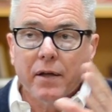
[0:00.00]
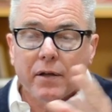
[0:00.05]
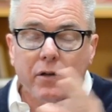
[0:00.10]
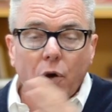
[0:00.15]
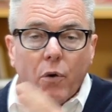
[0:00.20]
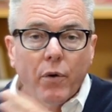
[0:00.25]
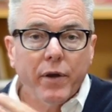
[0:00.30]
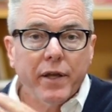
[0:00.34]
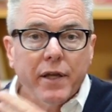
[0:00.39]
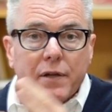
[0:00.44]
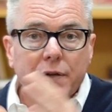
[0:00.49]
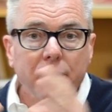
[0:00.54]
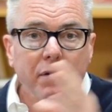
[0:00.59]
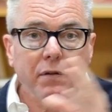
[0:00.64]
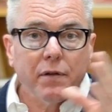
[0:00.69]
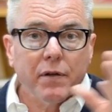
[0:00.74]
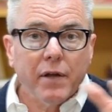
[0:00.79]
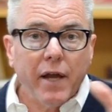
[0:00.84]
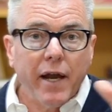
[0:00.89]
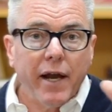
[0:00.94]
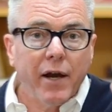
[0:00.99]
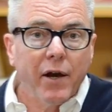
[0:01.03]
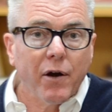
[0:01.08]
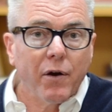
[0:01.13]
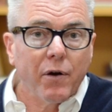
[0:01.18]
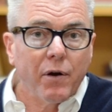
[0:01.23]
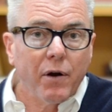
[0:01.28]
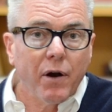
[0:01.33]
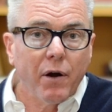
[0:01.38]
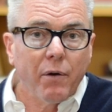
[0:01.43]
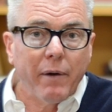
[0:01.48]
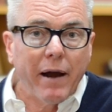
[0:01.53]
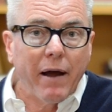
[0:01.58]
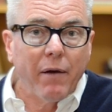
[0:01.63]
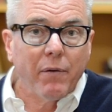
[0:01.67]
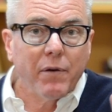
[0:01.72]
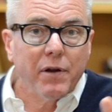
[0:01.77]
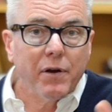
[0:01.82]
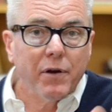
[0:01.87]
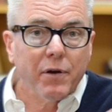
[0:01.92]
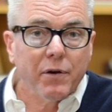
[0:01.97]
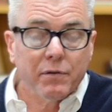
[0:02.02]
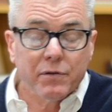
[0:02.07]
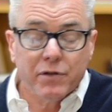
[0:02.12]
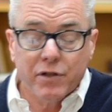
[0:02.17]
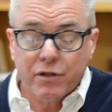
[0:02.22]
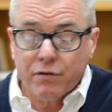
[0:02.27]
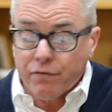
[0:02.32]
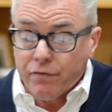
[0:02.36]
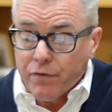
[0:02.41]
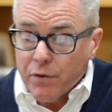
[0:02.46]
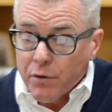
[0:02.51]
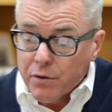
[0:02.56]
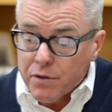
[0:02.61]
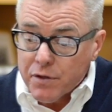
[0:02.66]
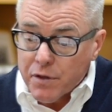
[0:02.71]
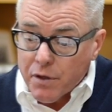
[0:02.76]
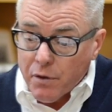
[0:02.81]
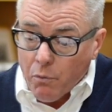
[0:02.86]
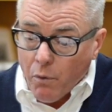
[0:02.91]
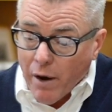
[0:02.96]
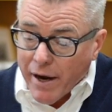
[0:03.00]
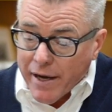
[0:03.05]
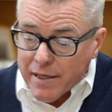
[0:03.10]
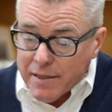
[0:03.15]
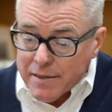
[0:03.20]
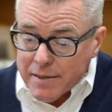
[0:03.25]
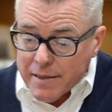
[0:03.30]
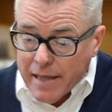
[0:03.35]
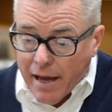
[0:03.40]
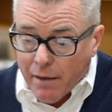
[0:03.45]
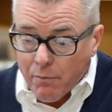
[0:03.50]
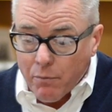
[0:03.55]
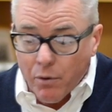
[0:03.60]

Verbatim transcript: going into the air around here. It just fills it. Why is that?